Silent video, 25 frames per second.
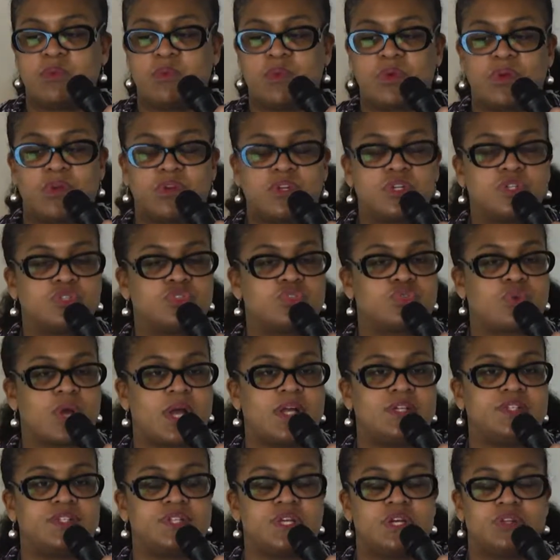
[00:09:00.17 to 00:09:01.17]
we're
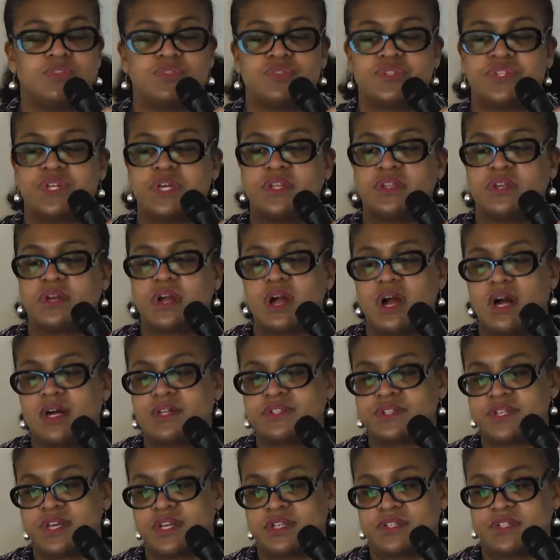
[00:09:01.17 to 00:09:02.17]
trying to understand the
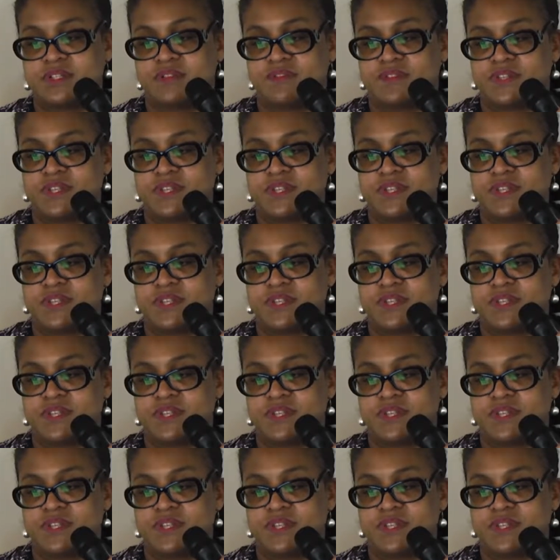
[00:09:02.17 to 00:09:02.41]
context of